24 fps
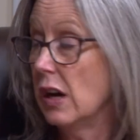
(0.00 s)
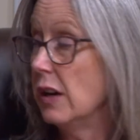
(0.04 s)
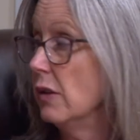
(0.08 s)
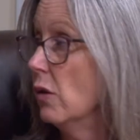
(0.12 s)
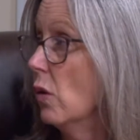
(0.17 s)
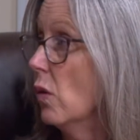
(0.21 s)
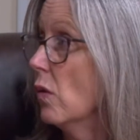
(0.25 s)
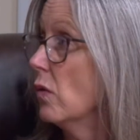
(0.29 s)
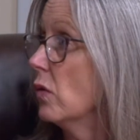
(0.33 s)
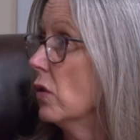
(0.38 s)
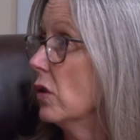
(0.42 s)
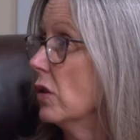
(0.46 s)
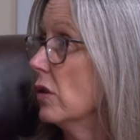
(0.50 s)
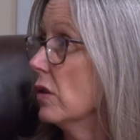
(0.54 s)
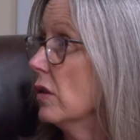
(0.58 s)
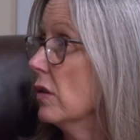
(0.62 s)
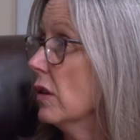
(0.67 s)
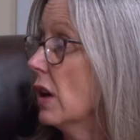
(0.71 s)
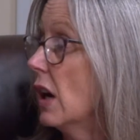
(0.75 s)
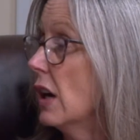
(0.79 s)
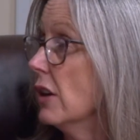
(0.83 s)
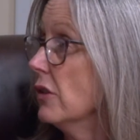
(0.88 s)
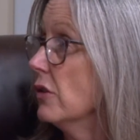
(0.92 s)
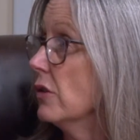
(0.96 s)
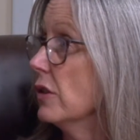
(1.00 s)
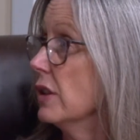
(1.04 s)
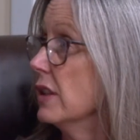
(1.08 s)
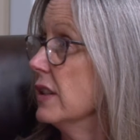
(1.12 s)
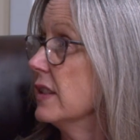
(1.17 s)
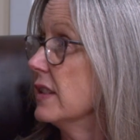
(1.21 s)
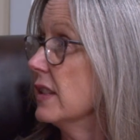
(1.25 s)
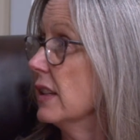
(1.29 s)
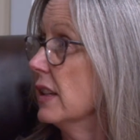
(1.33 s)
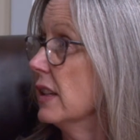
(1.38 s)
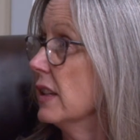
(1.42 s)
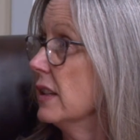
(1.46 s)
over
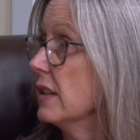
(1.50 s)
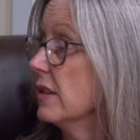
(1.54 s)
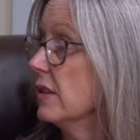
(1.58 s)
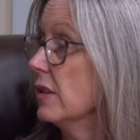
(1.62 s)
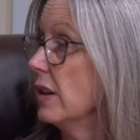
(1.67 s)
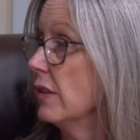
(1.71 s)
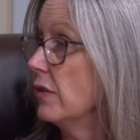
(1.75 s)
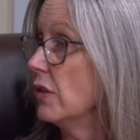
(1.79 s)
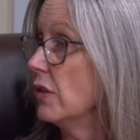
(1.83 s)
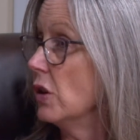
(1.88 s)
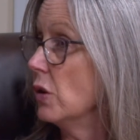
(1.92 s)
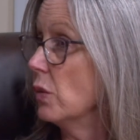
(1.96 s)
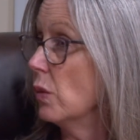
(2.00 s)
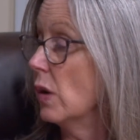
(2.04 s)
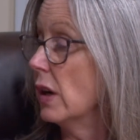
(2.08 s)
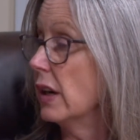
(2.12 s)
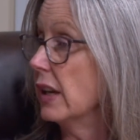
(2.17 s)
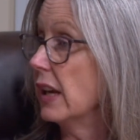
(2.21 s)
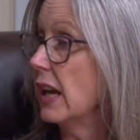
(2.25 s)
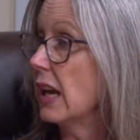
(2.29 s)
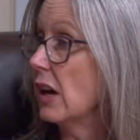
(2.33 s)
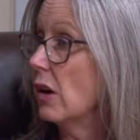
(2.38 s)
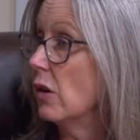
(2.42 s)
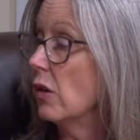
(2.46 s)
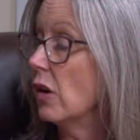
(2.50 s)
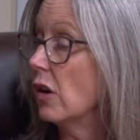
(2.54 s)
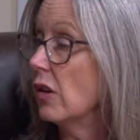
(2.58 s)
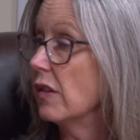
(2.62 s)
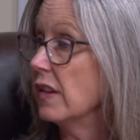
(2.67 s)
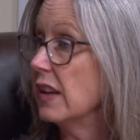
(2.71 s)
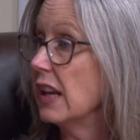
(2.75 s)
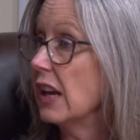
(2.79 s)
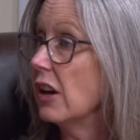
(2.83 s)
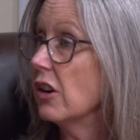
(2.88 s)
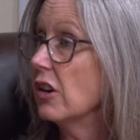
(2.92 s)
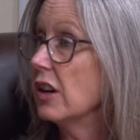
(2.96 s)
hundreds, and if you want to count all
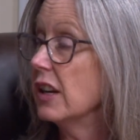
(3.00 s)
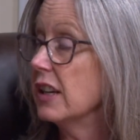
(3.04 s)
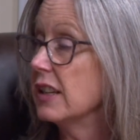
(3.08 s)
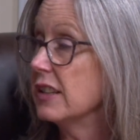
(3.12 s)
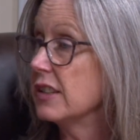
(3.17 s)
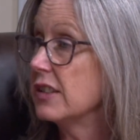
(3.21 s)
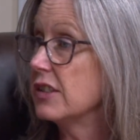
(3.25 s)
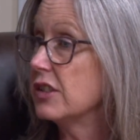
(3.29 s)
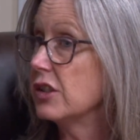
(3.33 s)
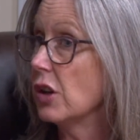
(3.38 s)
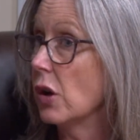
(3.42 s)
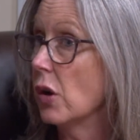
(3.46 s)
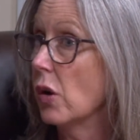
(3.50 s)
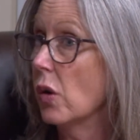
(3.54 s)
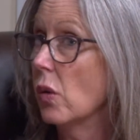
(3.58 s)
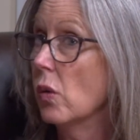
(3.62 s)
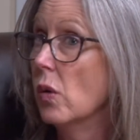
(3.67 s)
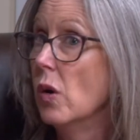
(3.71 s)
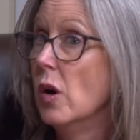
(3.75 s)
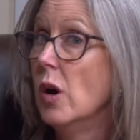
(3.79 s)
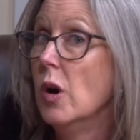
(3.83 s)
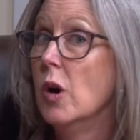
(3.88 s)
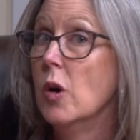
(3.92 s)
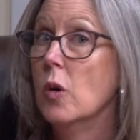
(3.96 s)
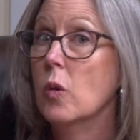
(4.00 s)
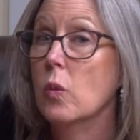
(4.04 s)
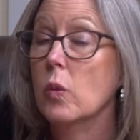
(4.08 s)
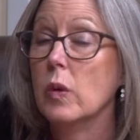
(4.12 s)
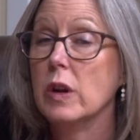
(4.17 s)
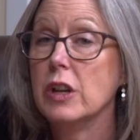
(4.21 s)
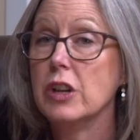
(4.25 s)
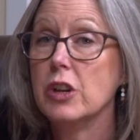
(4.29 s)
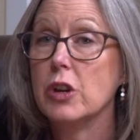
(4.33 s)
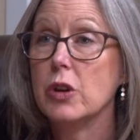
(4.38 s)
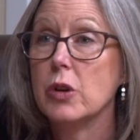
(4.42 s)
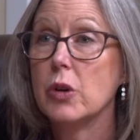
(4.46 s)
the areas. So
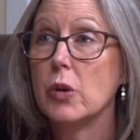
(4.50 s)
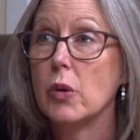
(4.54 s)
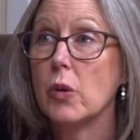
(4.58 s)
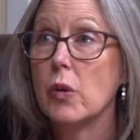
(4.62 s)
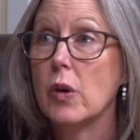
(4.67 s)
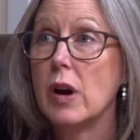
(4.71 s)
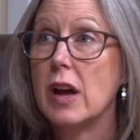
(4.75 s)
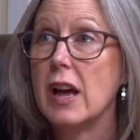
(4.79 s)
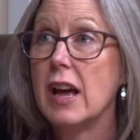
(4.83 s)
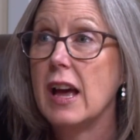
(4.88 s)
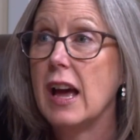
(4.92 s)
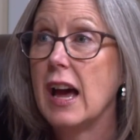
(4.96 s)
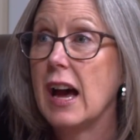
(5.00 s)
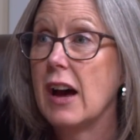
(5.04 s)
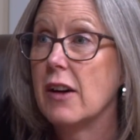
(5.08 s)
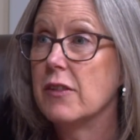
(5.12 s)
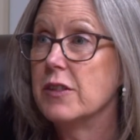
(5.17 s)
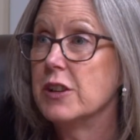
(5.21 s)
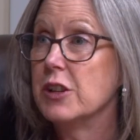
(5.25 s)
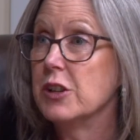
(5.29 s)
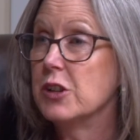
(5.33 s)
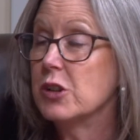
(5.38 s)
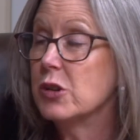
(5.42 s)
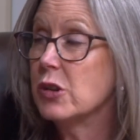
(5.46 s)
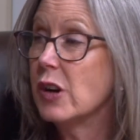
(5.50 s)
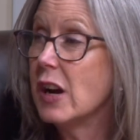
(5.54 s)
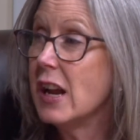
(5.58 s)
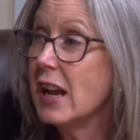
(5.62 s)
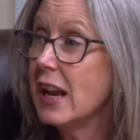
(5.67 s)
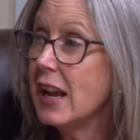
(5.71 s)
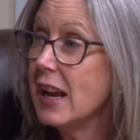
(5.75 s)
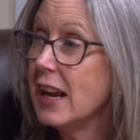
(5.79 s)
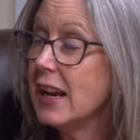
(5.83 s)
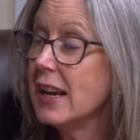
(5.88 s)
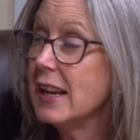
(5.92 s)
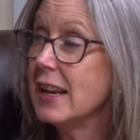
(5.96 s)
when you have to
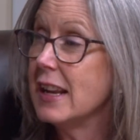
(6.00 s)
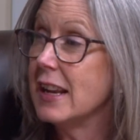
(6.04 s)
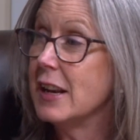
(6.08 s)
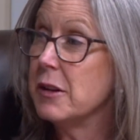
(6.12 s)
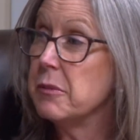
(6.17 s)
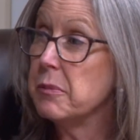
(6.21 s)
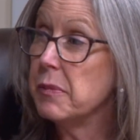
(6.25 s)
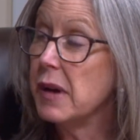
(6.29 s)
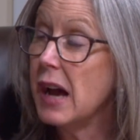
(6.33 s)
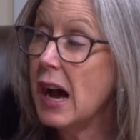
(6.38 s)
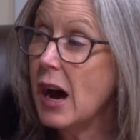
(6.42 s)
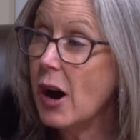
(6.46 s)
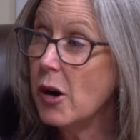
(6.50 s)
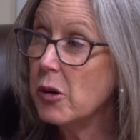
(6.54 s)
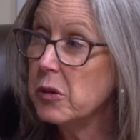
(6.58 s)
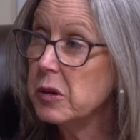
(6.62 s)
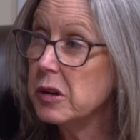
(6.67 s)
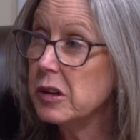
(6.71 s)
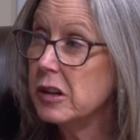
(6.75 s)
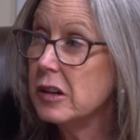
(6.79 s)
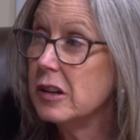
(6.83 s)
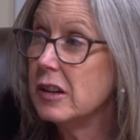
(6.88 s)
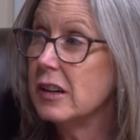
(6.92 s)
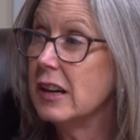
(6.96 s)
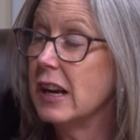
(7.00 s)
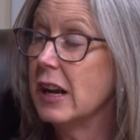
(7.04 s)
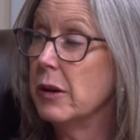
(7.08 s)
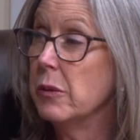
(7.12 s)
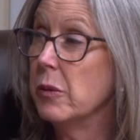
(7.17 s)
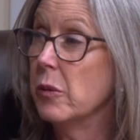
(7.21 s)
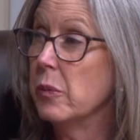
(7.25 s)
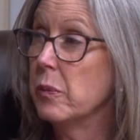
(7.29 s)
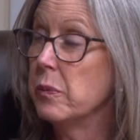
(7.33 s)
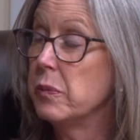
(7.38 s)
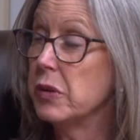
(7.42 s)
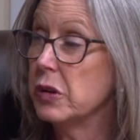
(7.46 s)
train and empower
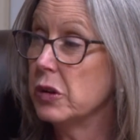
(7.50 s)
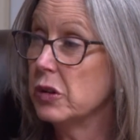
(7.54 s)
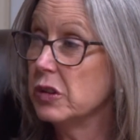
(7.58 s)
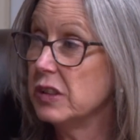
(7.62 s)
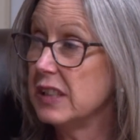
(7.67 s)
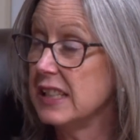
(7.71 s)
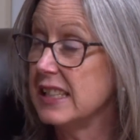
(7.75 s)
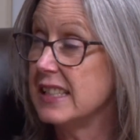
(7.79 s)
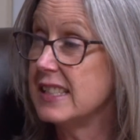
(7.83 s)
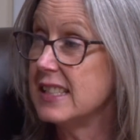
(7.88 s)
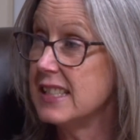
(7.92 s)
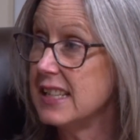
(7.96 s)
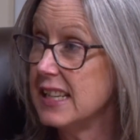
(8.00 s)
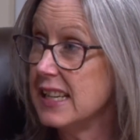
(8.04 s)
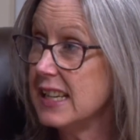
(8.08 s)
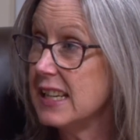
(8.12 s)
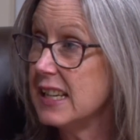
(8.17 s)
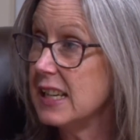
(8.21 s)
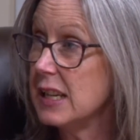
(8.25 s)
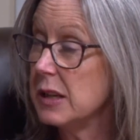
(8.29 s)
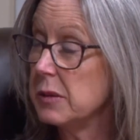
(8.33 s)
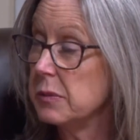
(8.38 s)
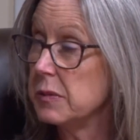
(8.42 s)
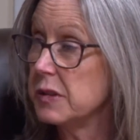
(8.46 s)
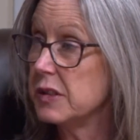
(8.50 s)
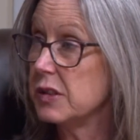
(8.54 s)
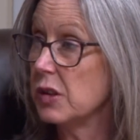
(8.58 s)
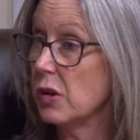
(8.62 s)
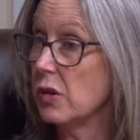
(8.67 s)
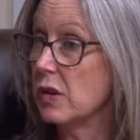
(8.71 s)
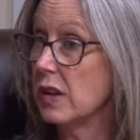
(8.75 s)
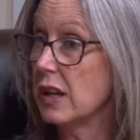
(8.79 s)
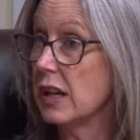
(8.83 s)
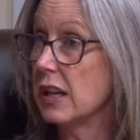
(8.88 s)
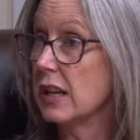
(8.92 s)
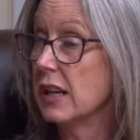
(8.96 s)
and build these teams so
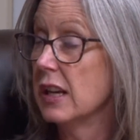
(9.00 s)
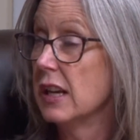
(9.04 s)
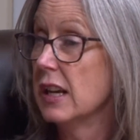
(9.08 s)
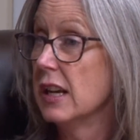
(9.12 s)
that